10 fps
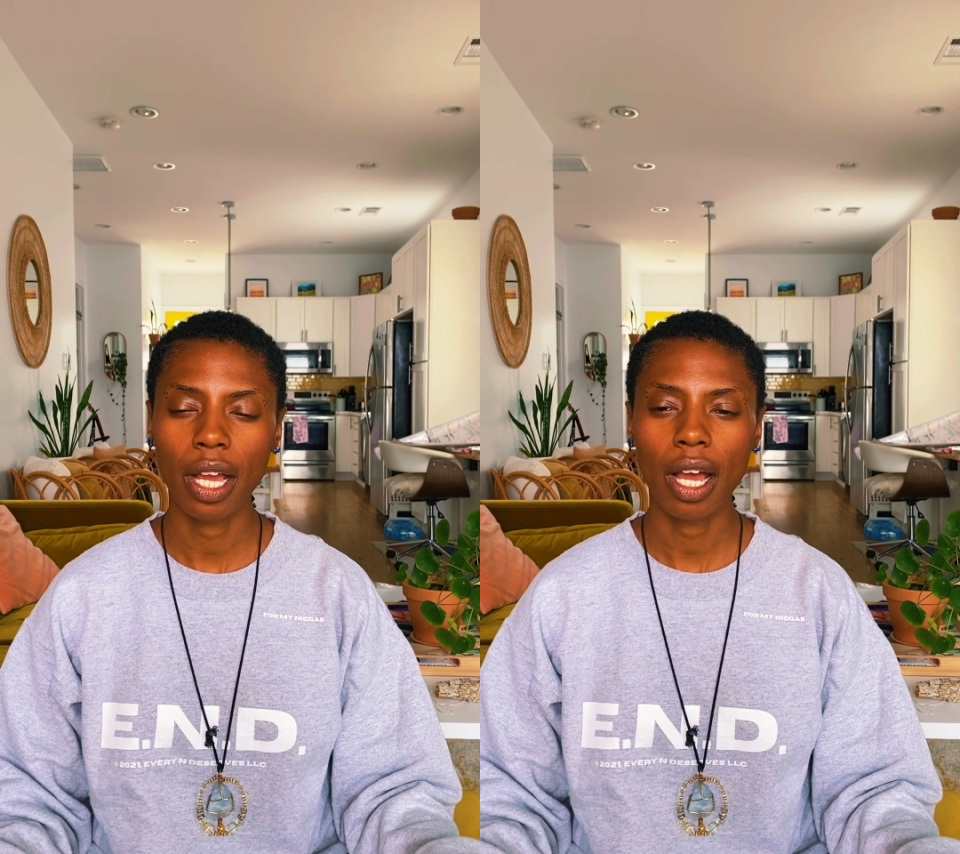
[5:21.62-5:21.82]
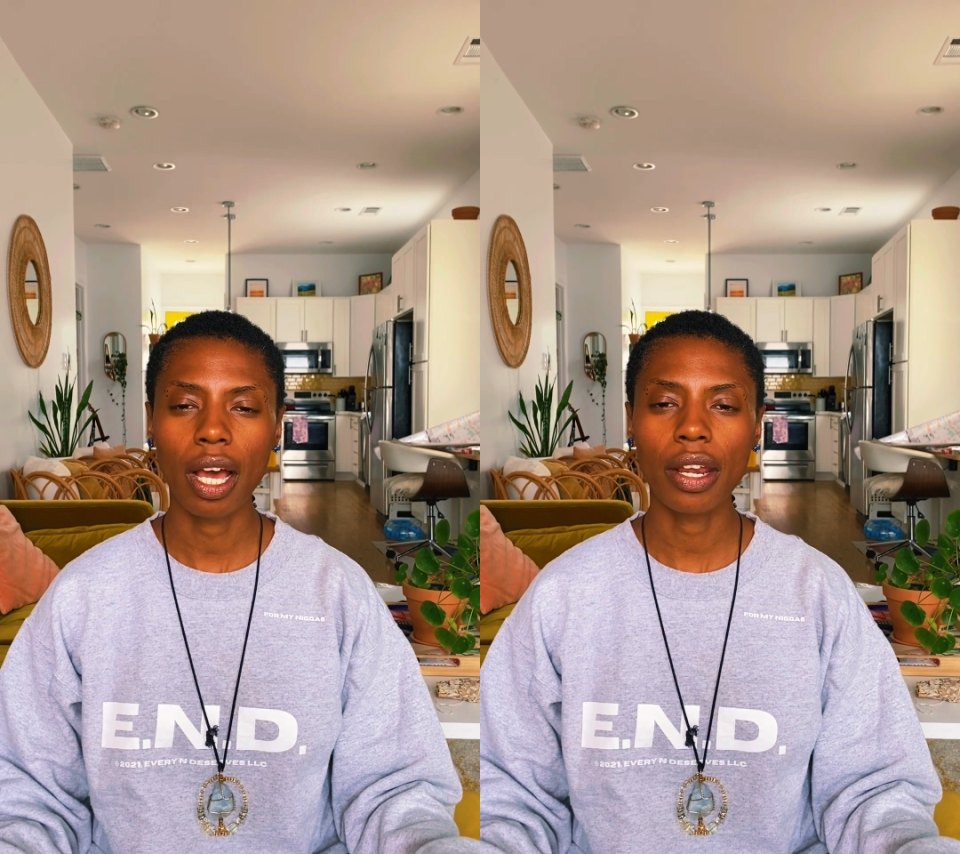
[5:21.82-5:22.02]

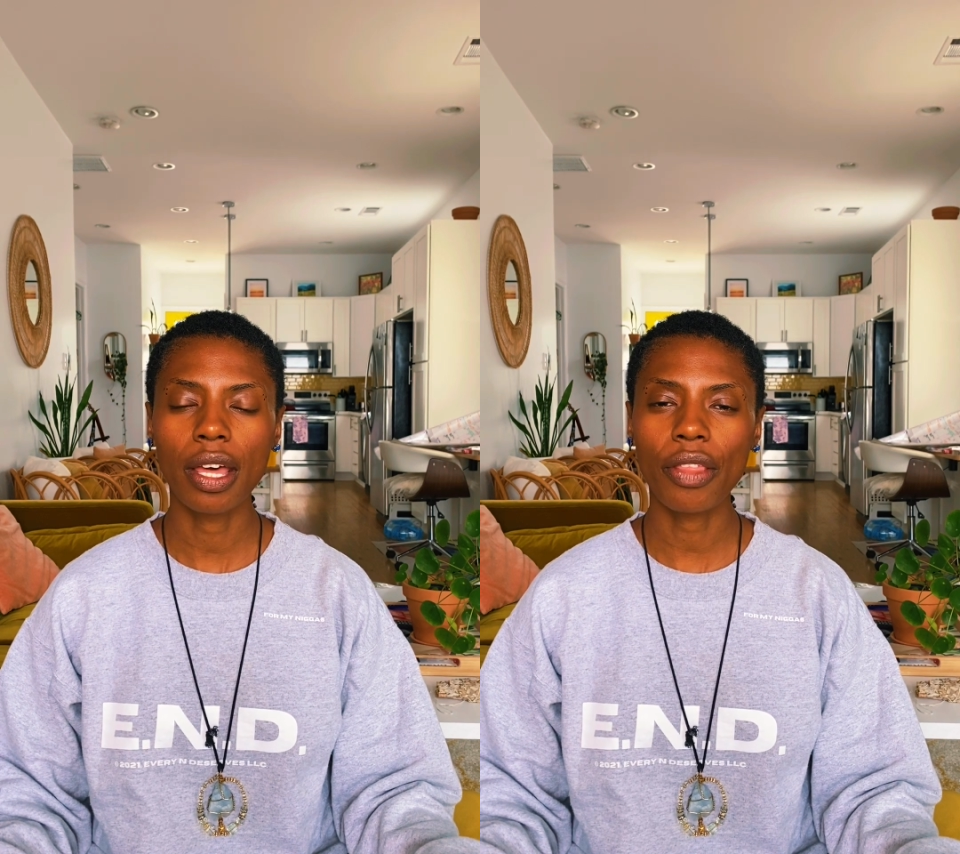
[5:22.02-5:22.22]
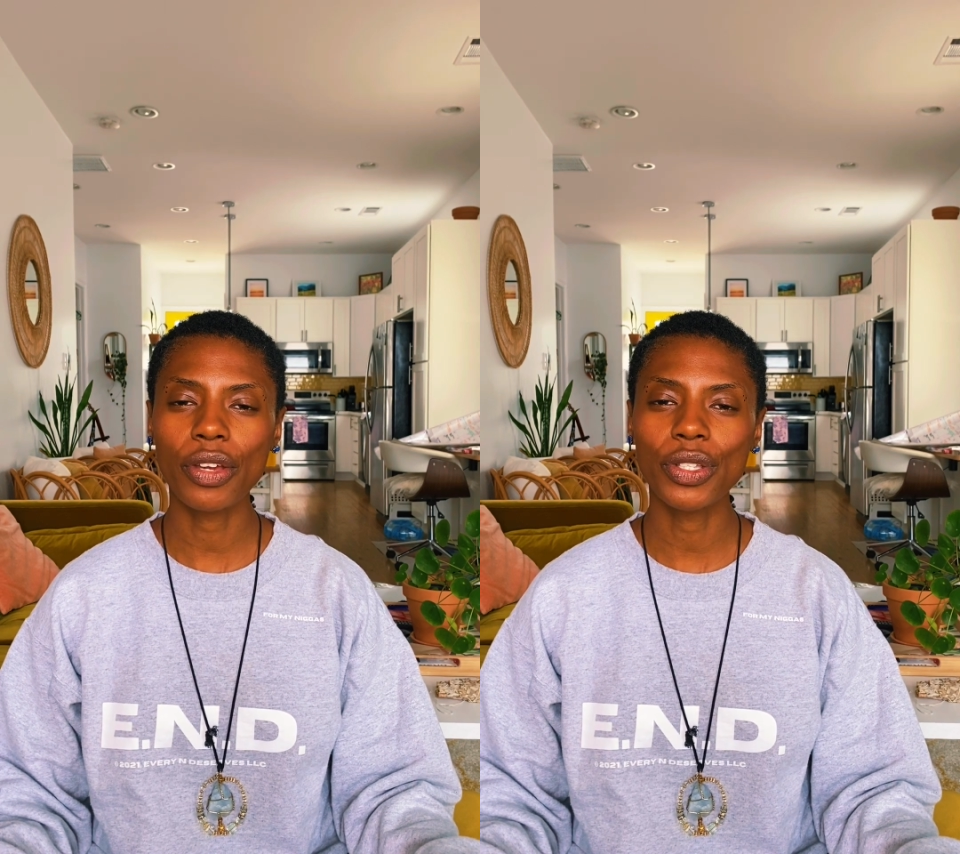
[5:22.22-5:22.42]

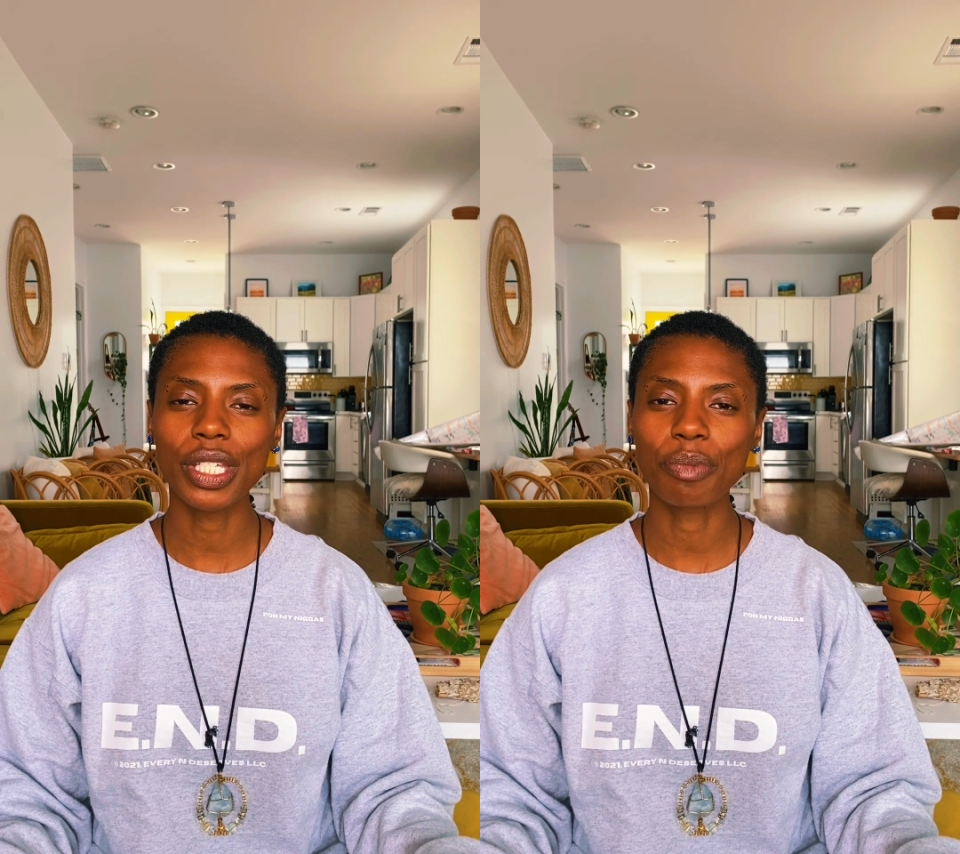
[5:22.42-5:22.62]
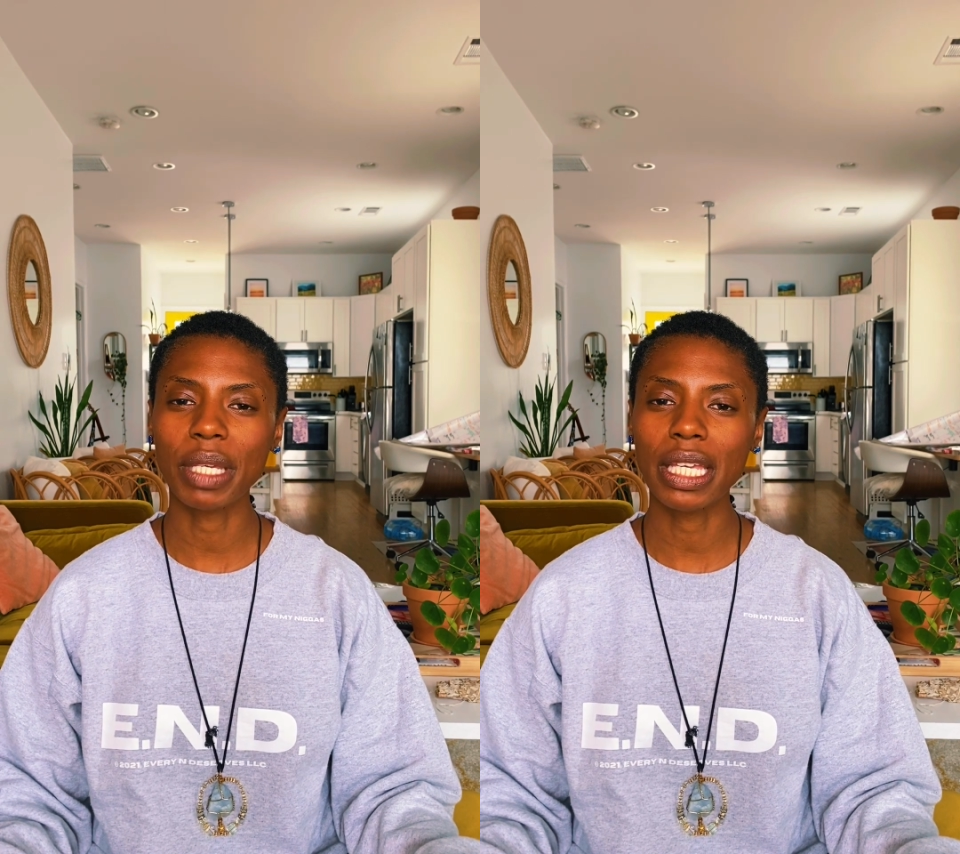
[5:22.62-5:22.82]
Another
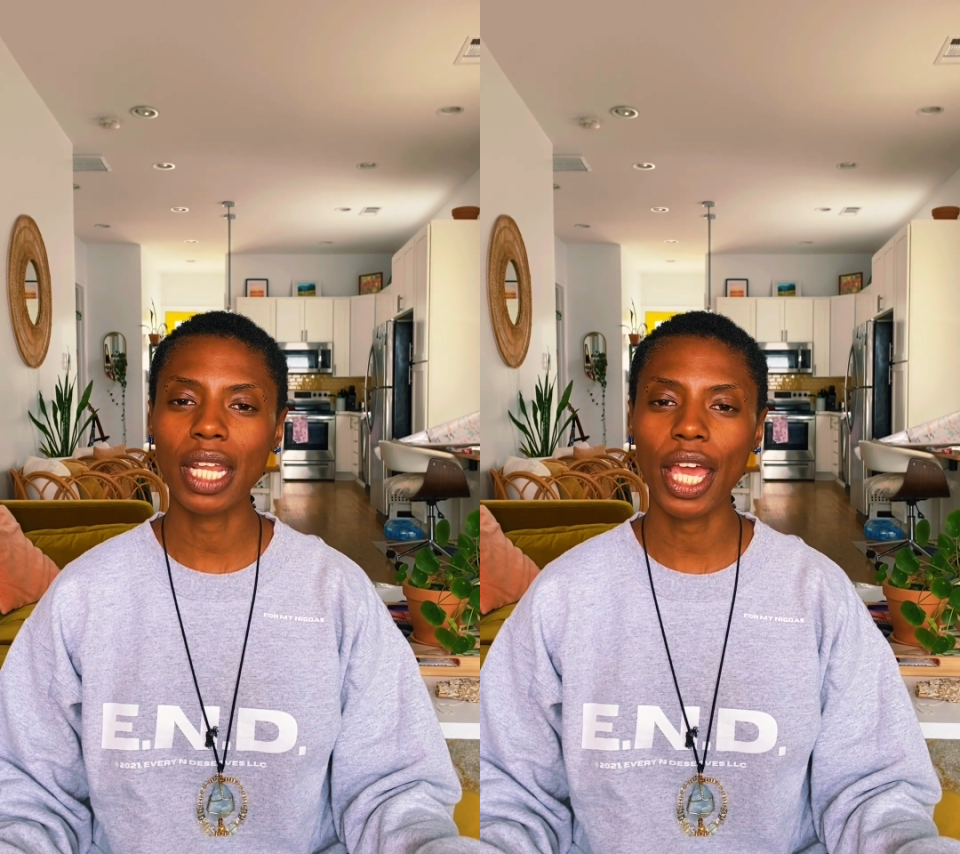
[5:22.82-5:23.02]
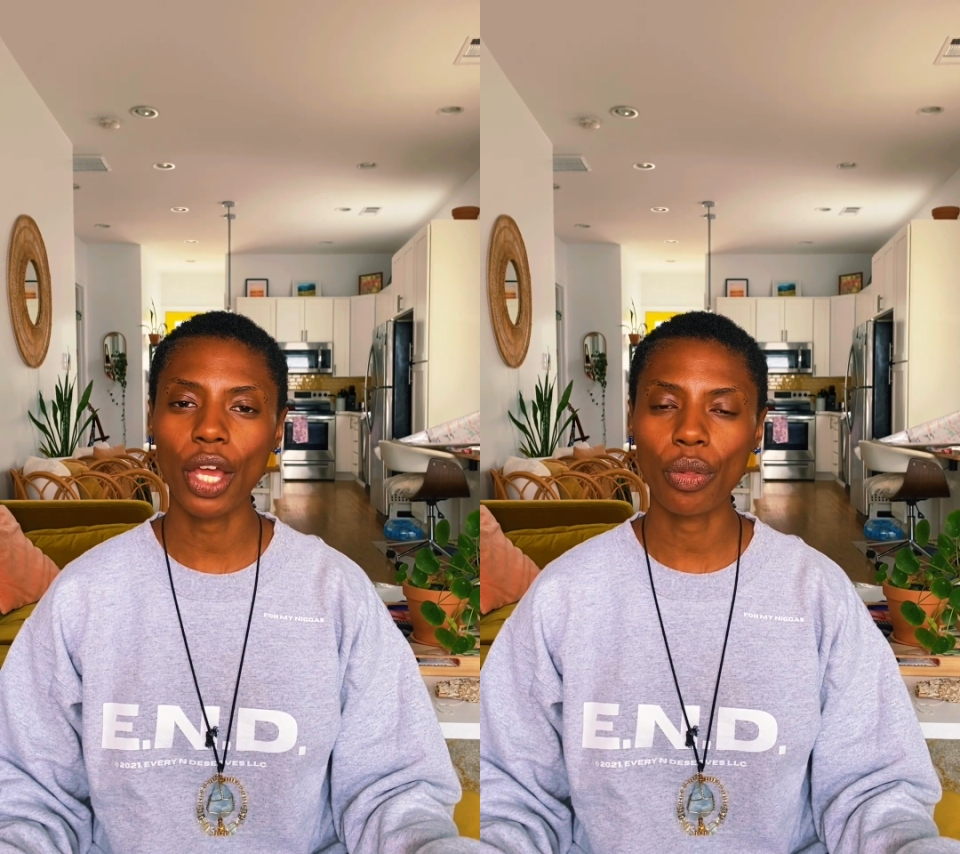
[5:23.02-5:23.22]
deep
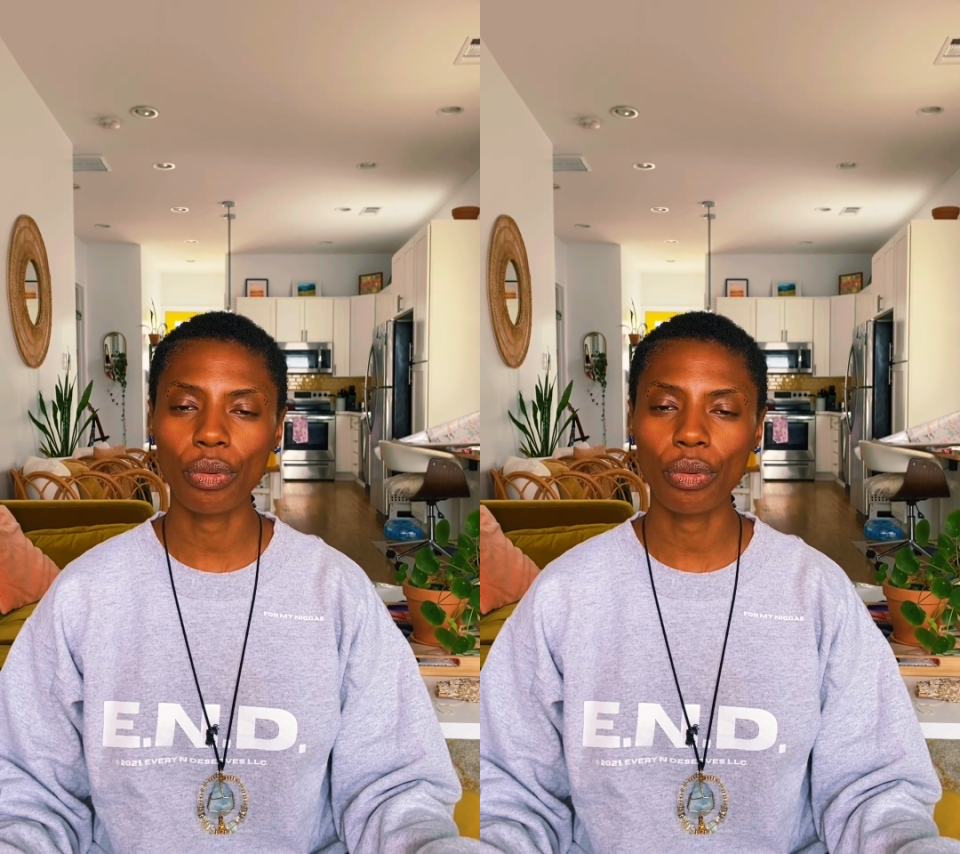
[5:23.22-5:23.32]
inhale